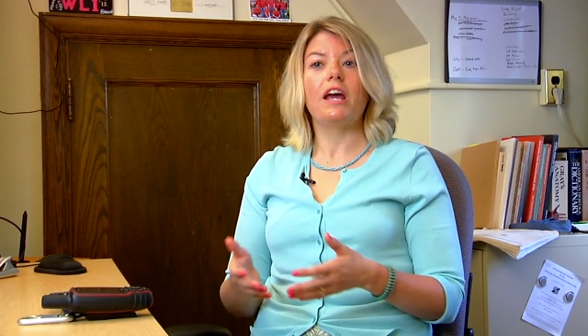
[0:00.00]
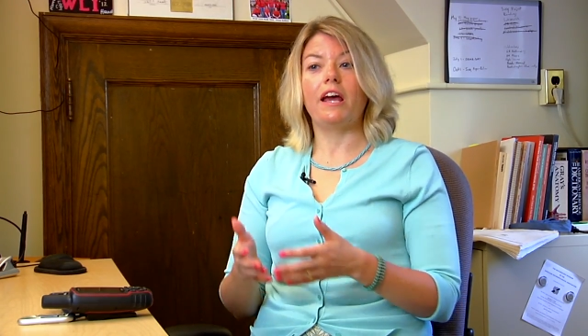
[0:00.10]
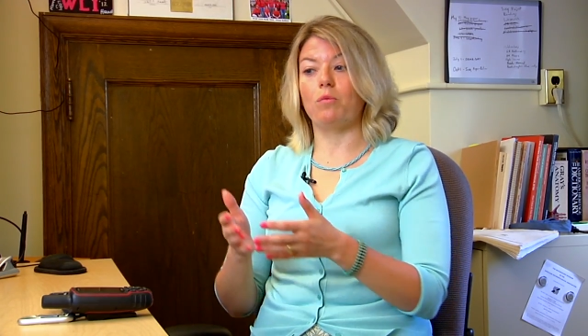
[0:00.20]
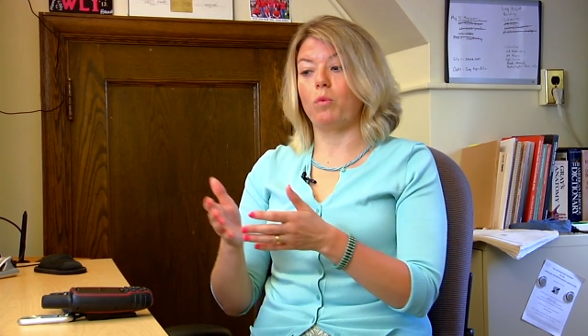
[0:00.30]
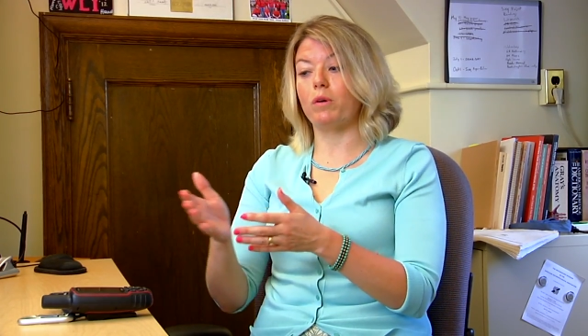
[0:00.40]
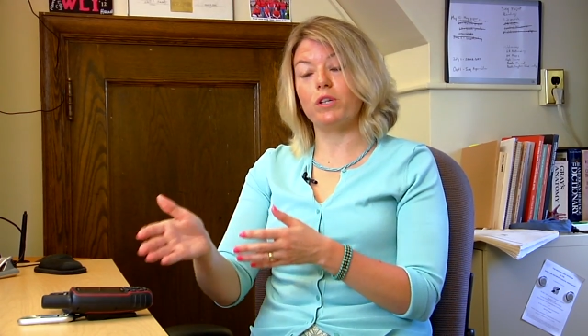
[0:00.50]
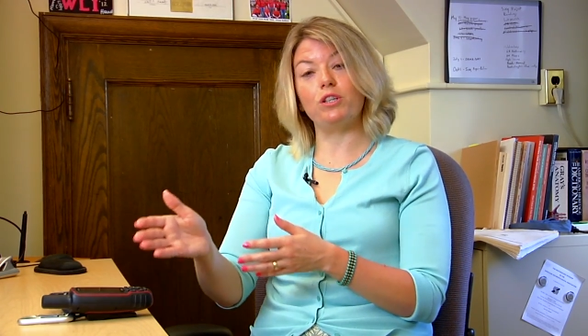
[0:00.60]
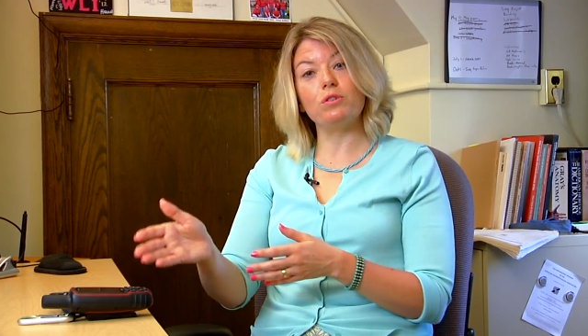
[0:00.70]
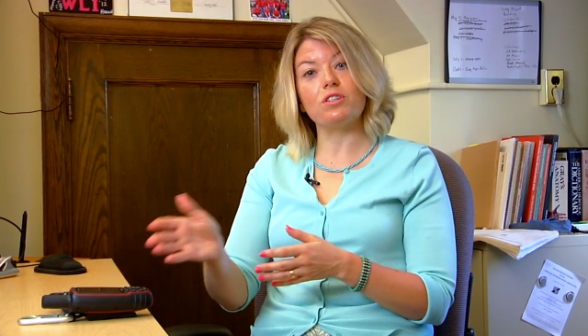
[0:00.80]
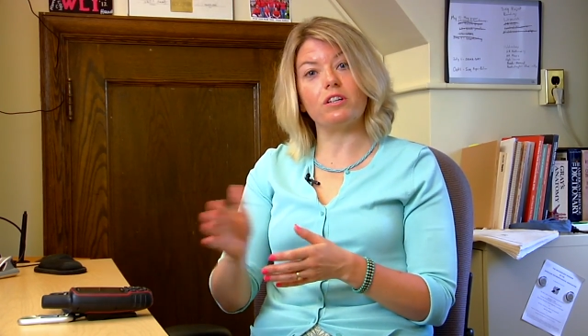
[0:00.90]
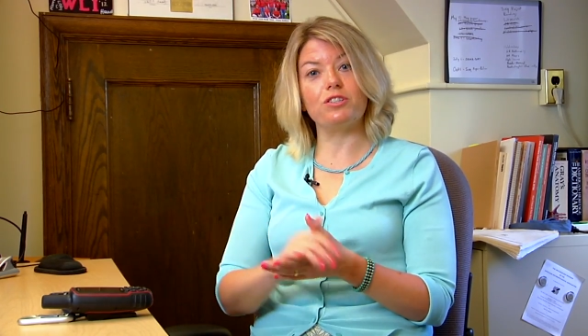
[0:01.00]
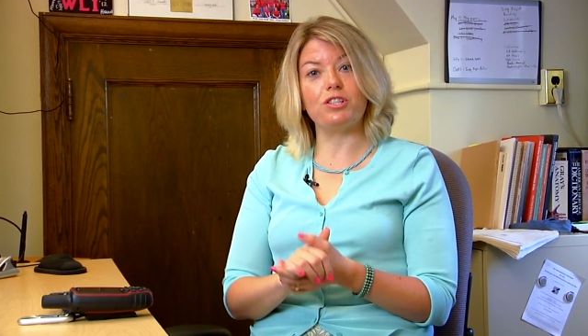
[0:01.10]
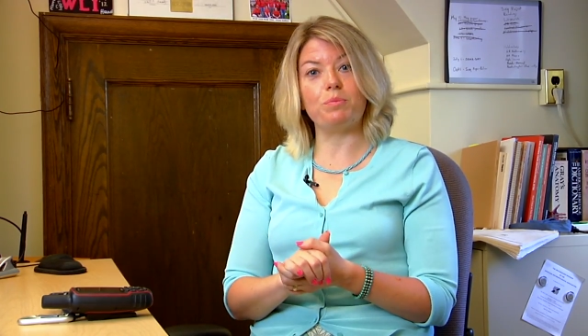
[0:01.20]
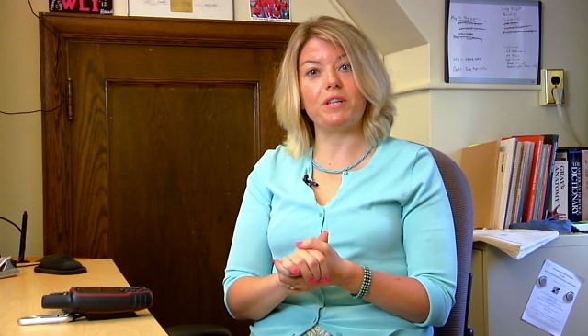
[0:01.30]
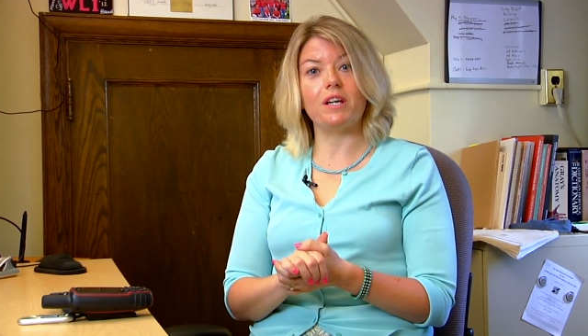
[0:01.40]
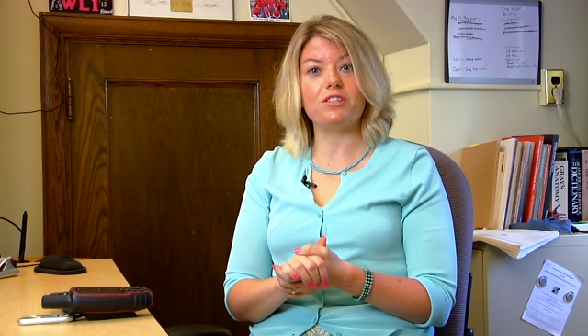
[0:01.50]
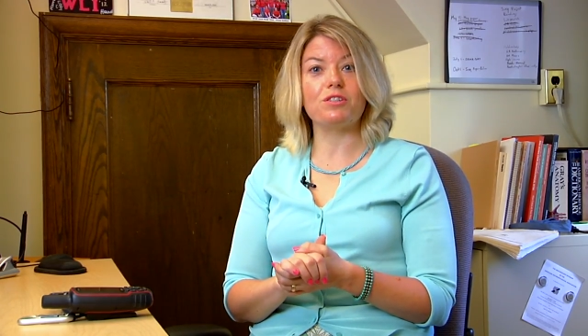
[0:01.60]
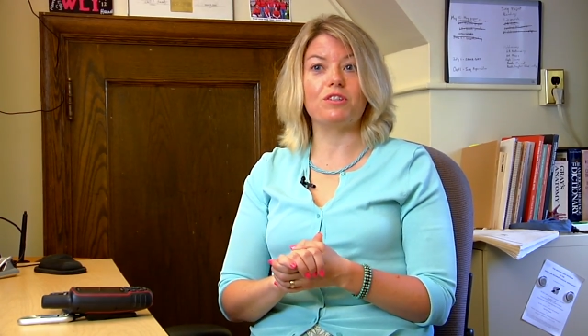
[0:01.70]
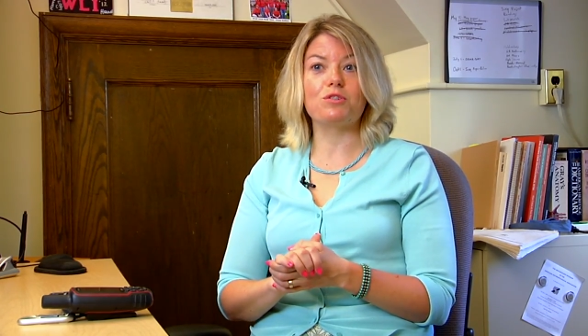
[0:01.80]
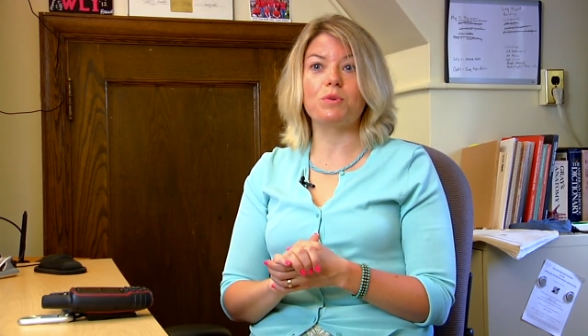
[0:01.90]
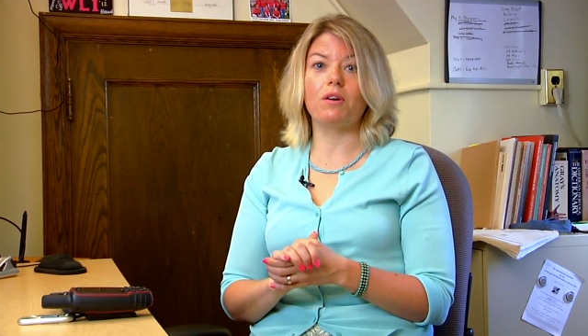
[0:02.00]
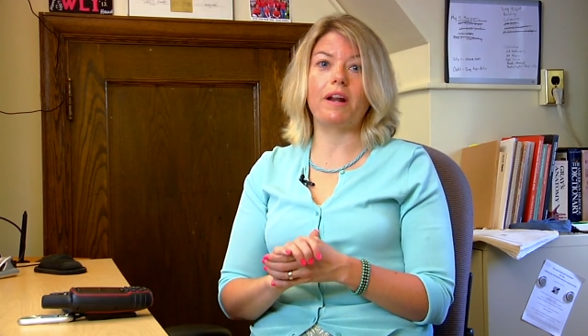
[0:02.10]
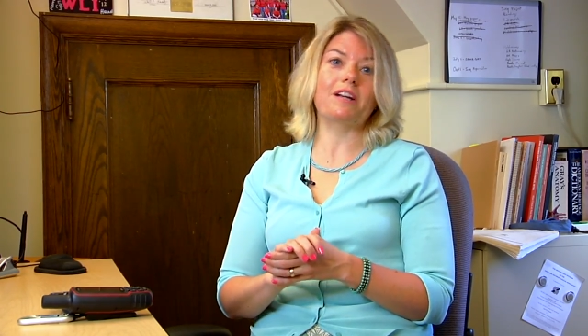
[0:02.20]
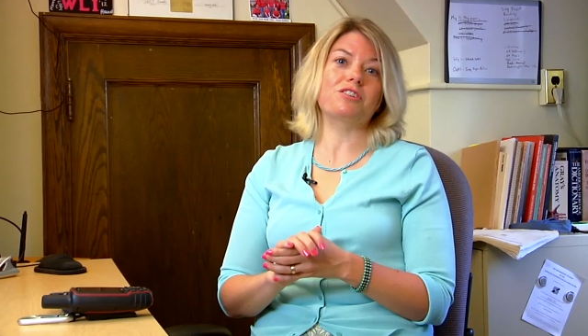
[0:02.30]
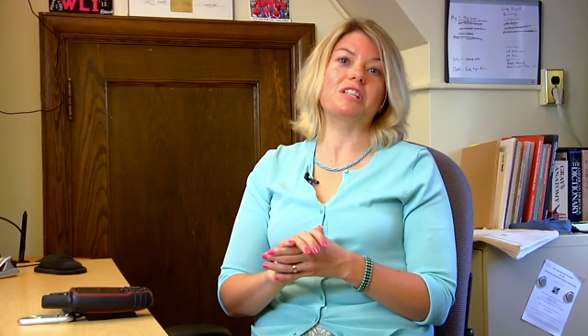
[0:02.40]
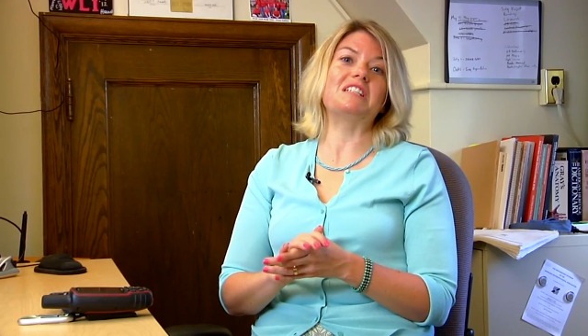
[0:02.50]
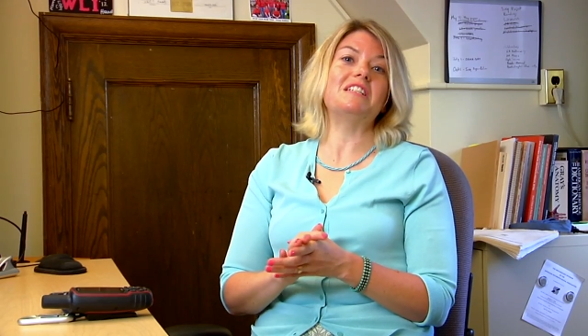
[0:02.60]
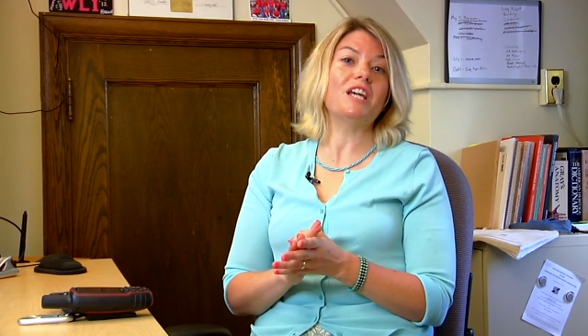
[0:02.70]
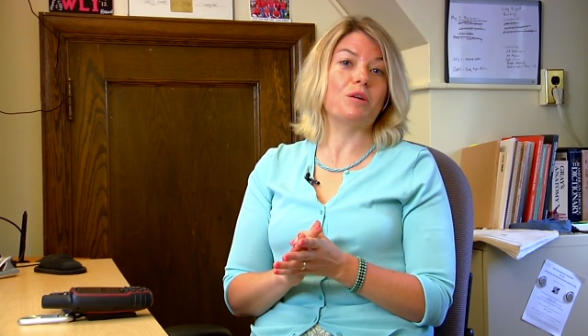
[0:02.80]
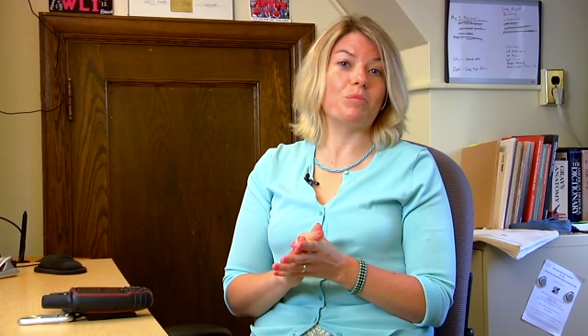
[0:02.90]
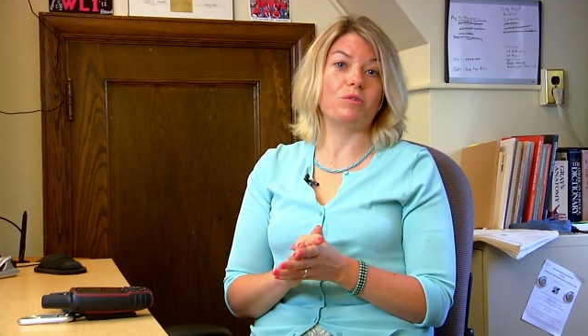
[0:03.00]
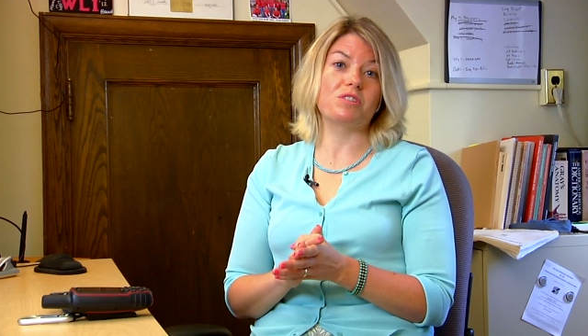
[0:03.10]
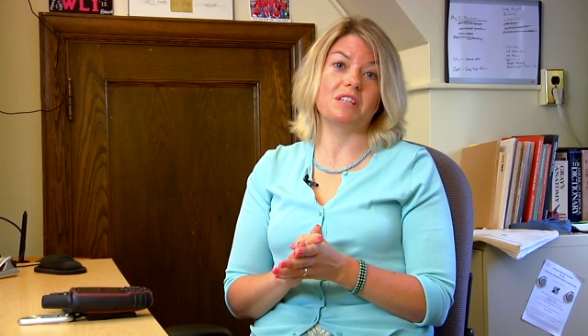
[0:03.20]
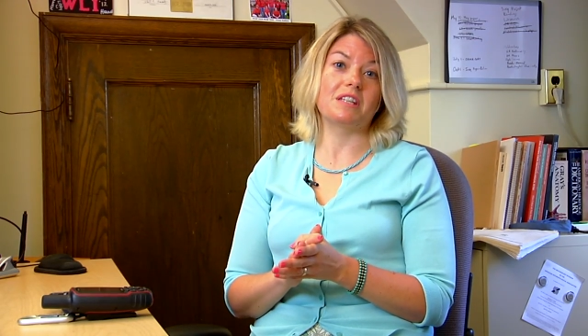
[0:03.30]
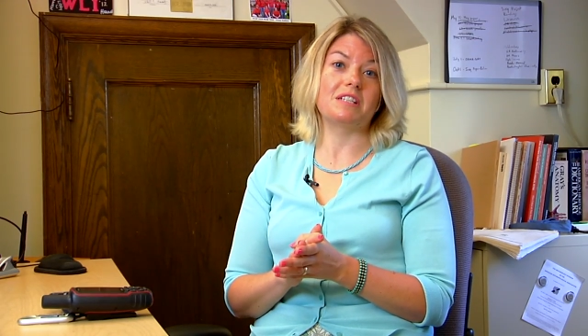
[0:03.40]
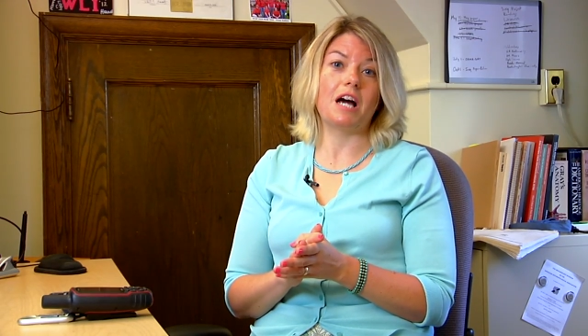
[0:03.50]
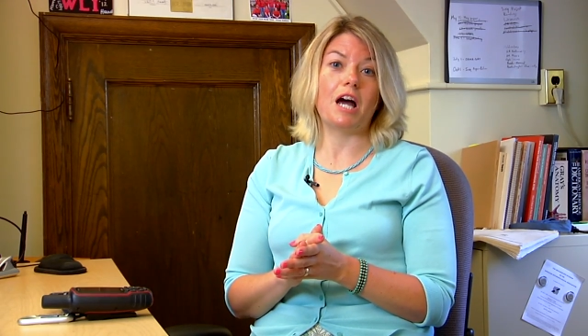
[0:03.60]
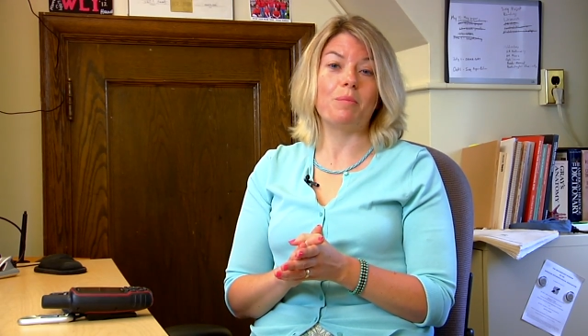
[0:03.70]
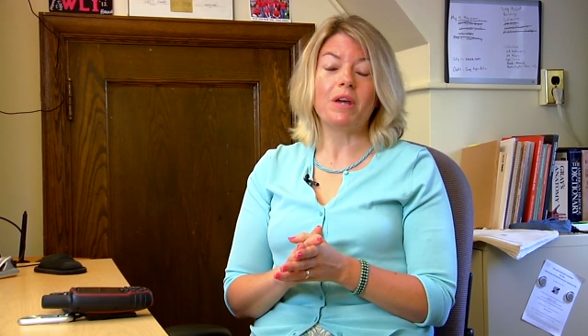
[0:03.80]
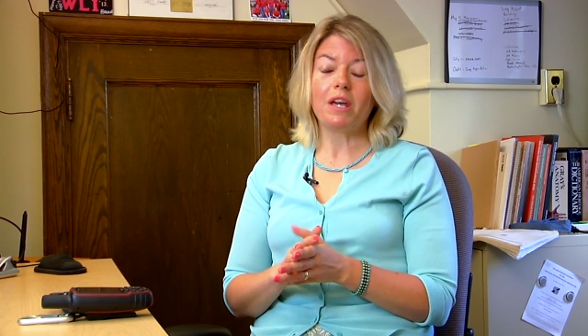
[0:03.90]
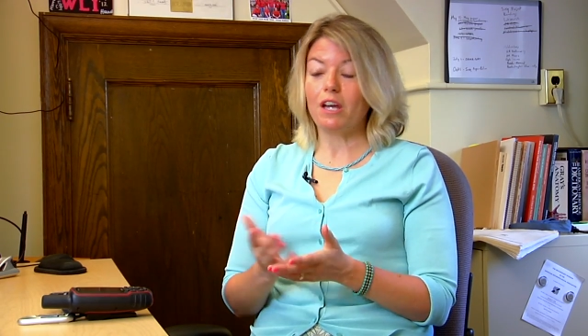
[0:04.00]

And when we use our GPS units, we don't actually dig most of the time.